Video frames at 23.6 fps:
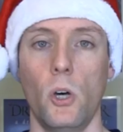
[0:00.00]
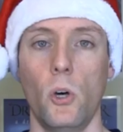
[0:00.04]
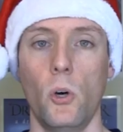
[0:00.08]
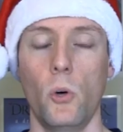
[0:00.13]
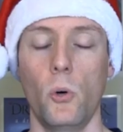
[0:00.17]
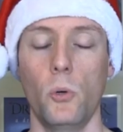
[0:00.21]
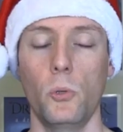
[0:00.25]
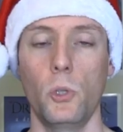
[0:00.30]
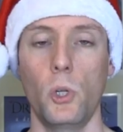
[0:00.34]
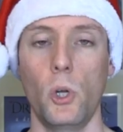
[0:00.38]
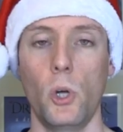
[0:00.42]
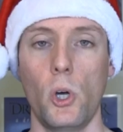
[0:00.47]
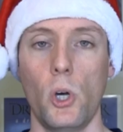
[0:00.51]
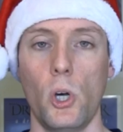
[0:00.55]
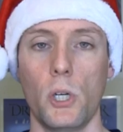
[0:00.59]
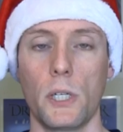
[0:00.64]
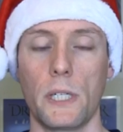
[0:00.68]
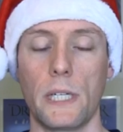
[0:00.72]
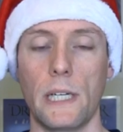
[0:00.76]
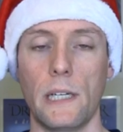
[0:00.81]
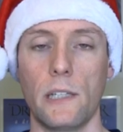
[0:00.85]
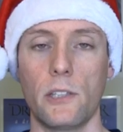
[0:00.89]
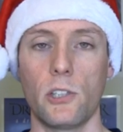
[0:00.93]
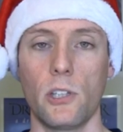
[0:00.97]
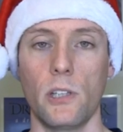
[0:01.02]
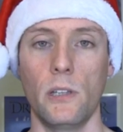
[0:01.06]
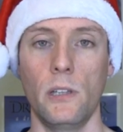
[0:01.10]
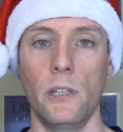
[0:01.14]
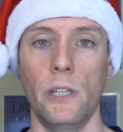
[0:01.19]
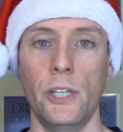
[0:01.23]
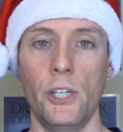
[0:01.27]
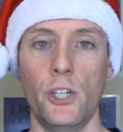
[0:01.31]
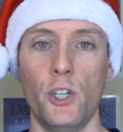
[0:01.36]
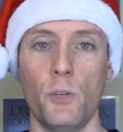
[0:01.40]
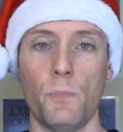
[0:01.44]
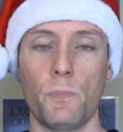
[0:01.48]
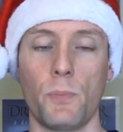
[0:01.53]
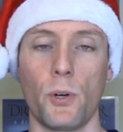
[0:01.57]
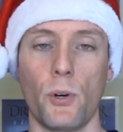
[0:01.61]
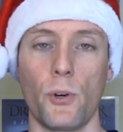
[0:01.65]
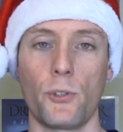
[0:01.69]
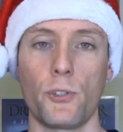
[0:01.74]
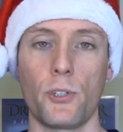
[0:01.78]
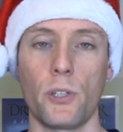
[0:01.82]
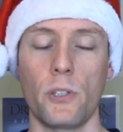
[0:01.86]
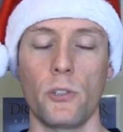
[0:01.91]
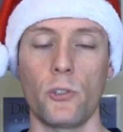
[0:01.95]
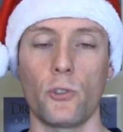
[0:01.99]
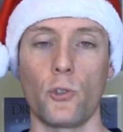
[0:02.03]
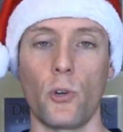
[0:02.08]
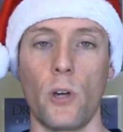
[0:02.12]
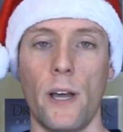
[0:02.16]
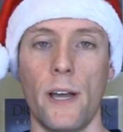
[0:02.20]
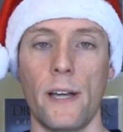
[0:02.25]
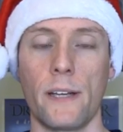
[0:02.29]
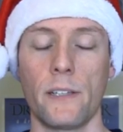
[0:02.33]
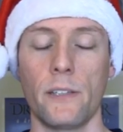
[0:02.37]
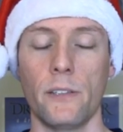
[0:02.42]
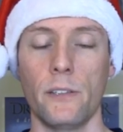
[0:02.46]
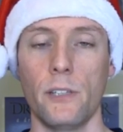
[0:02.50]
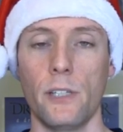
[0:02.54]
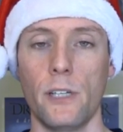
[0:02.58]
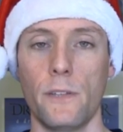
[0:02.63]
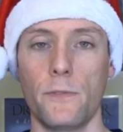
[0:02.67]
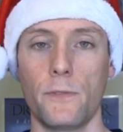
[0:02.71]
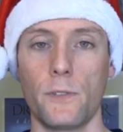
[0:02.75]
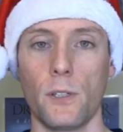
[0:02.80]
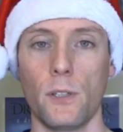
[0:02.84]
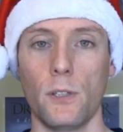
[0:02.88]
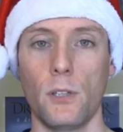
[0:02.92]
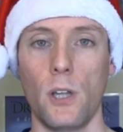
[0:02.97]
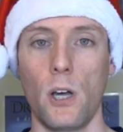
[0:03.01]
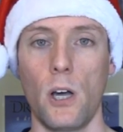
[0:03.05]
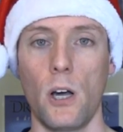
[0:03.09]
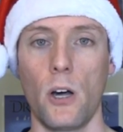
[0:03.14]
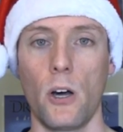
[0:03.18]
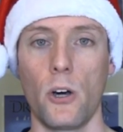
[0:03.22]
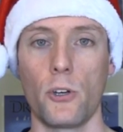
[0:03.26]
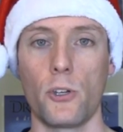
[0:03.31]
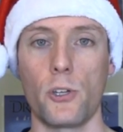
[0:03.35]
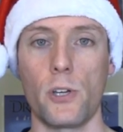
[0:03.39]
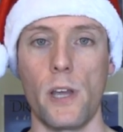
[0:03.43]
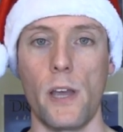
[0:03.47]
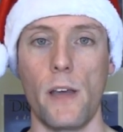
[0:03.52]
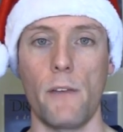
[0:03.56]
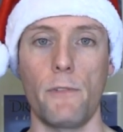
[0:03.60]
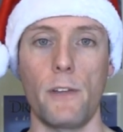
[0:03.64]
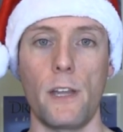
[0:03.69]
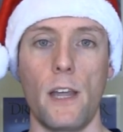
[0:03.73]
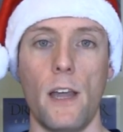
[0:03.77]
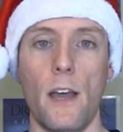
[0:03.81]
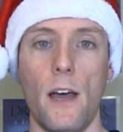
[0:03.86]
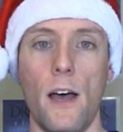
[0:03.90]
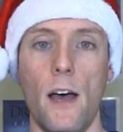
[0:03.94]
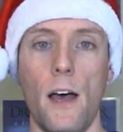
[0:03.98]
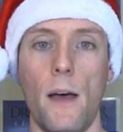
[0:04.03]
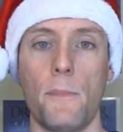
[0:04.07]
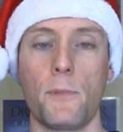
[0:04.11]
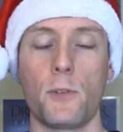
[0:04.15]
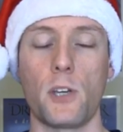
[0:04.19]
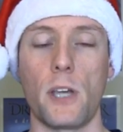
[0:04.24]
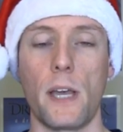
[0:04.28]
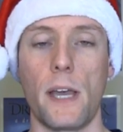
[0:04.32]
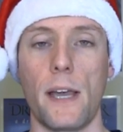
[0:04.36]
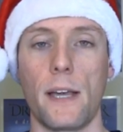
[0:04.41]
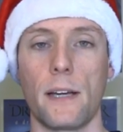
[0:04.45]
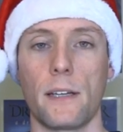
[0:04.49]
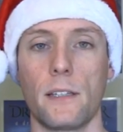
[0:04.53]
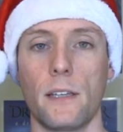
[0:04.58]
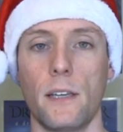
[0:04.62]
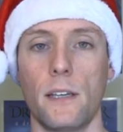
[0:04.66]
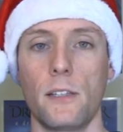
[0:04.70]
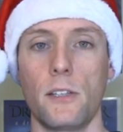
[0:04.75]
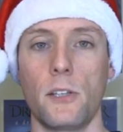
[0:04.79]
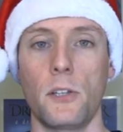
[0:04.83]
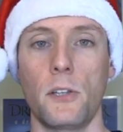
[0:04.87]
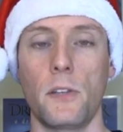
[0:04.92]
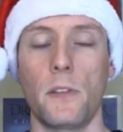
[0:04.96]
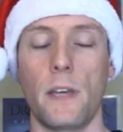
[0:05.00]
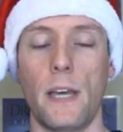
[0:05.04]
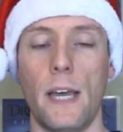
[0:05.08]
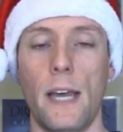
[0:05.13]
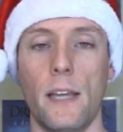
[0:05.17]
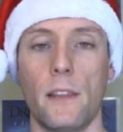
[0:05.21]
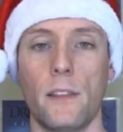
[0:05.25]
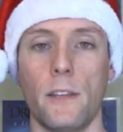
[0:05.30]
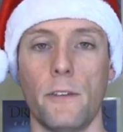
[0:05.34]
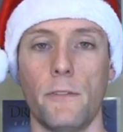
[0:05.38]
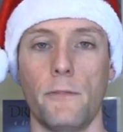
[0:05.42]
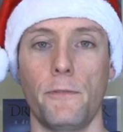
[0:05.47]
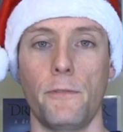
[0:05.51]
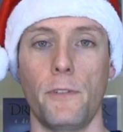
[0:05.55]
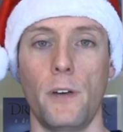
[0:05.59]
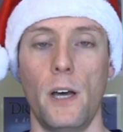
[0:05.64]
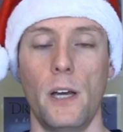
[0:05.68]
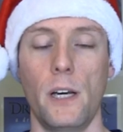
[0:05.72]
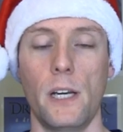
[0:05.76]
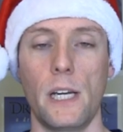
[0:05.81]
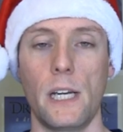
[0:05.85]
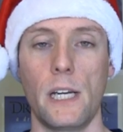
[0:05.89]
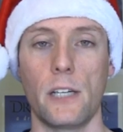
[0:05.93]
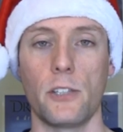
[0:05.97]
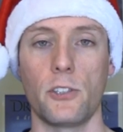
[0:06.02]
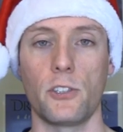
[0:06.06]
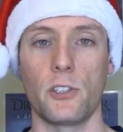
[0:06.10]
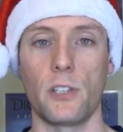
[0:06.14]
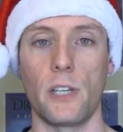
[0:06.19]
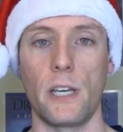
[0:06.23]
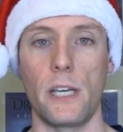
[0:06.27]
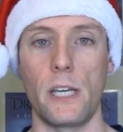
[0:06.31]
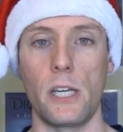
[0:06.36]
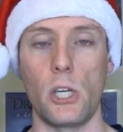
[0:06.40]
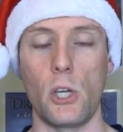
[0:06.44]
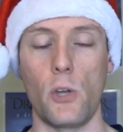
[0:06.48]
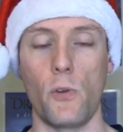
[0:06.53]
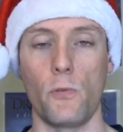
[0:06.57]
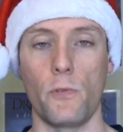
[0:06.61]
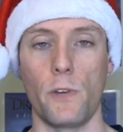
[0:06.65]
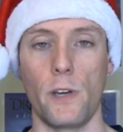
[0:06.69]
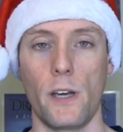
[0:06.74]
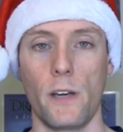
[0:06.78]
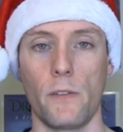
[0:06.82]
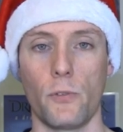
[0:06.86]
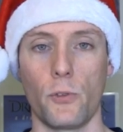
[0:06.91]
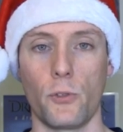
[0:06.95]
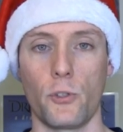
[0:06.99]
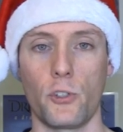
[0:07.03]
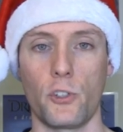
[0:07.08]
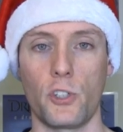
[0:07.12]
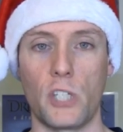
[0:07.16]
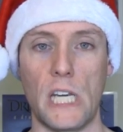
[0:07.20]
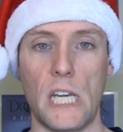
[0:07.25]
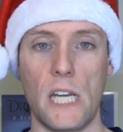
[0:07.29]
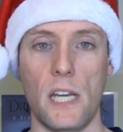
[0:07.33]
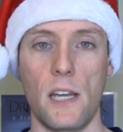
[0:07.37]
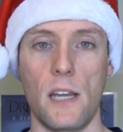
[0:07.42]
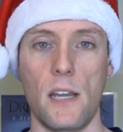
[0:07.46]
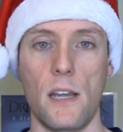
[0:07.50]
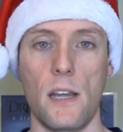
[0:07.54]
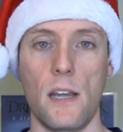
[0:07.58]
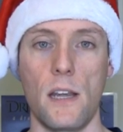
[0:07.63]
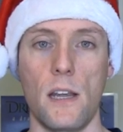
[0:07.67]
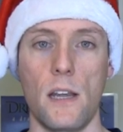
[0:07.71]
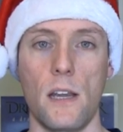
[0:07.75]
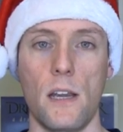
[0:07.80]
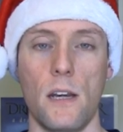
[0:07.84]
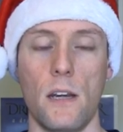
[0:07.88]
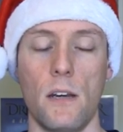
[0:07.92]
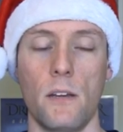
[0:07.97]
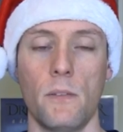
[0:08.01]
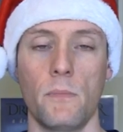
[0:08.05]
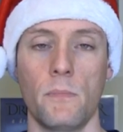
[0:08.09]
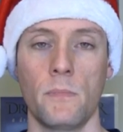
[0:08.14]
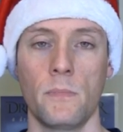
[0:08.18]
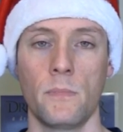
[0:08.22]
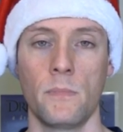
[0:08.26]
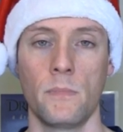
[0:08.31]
Oh, look, it's a little person trying to lift a large, heavy object. Isn't that the funniest thing you've ever seen?